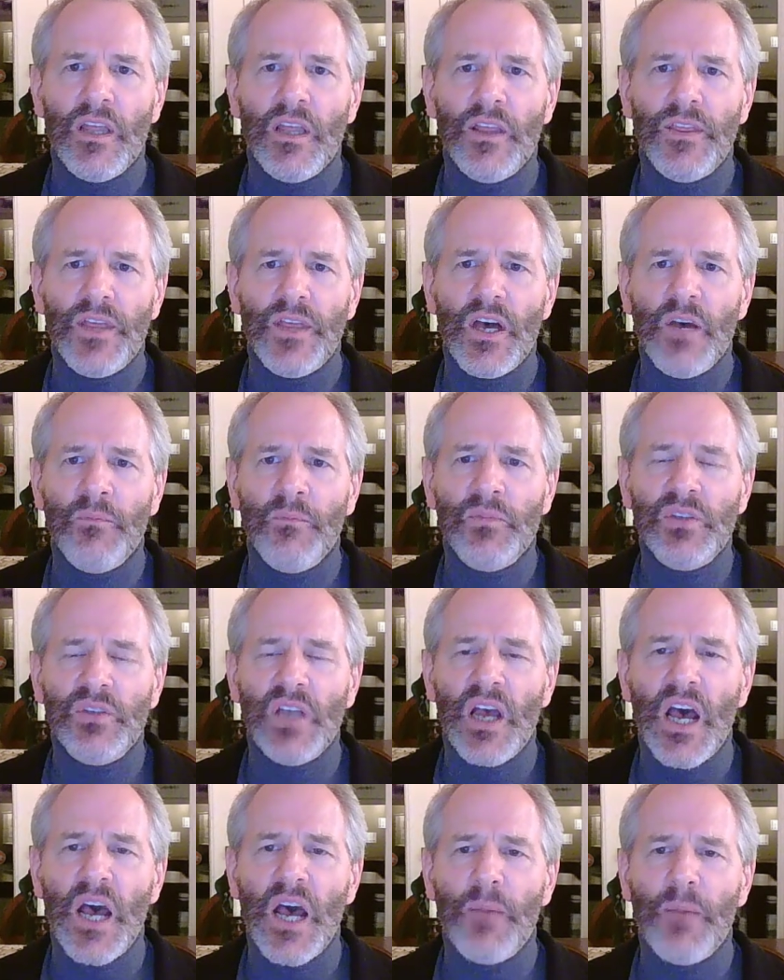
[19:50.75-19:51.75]
thumbs
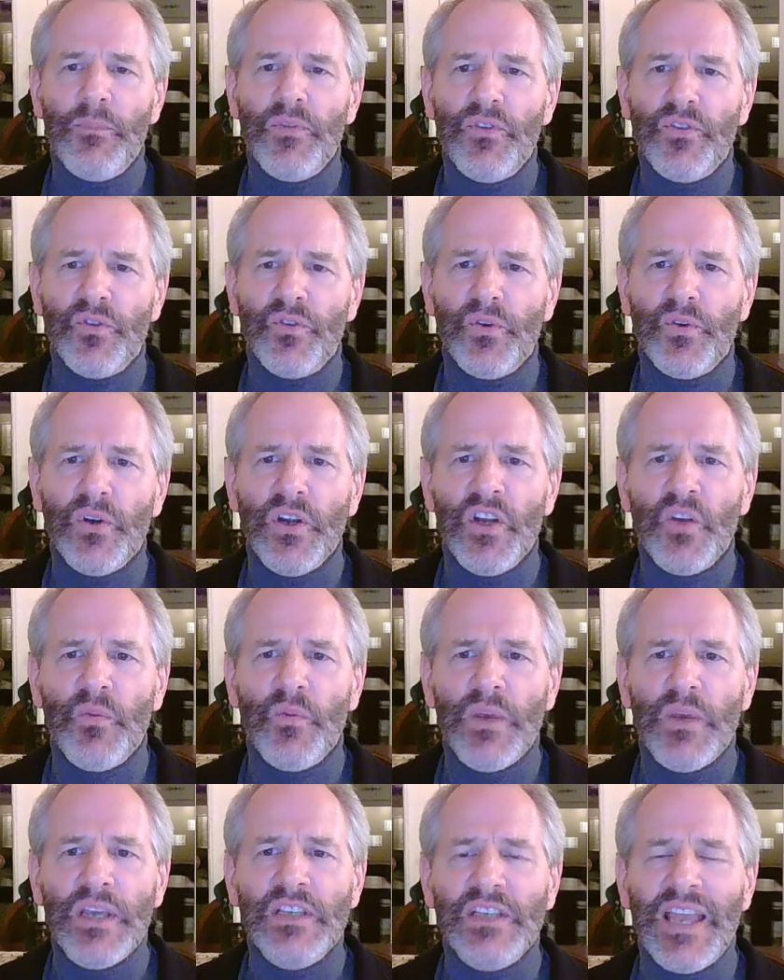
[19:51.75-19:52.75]
up 30
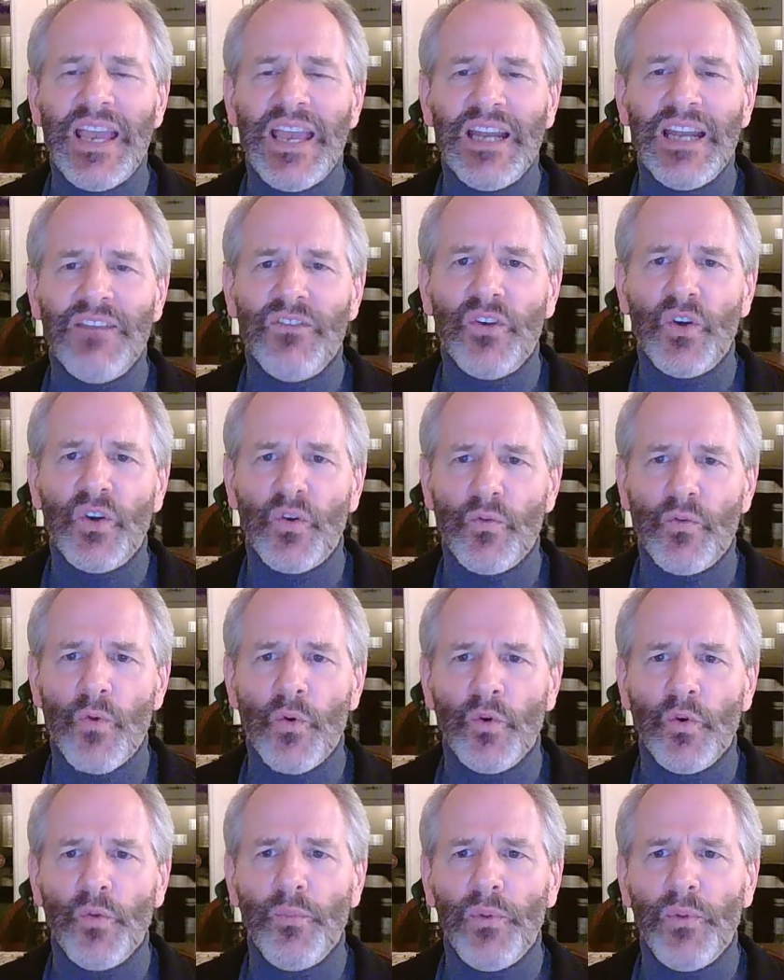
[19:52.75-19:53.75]
degrees ahead of the
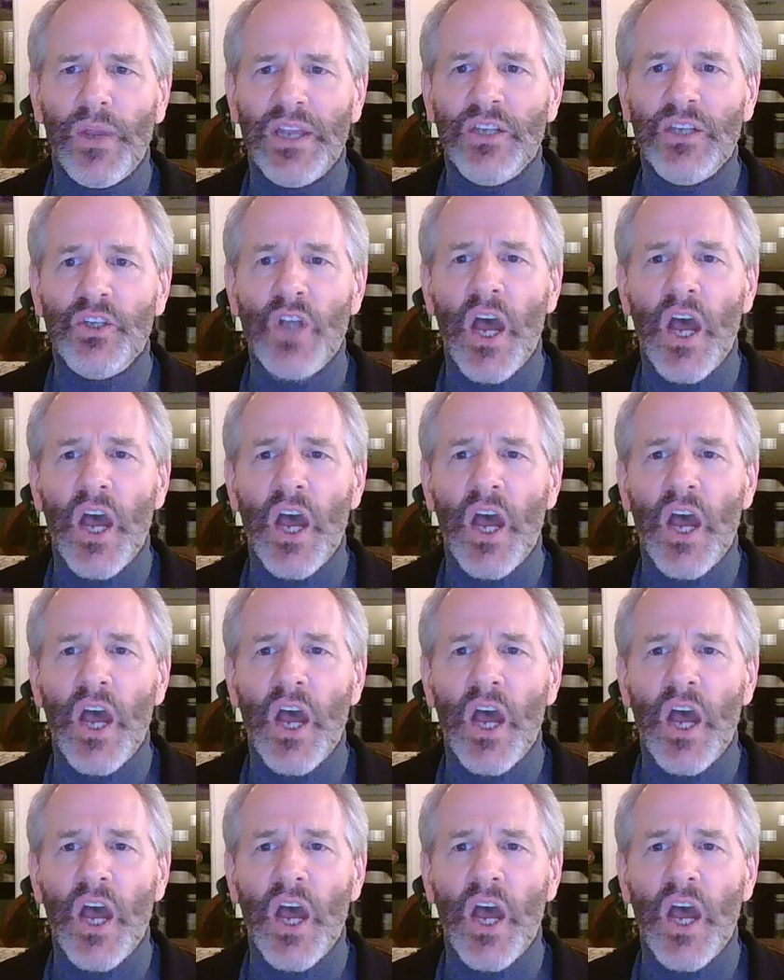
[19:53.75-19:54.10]
coronal plane,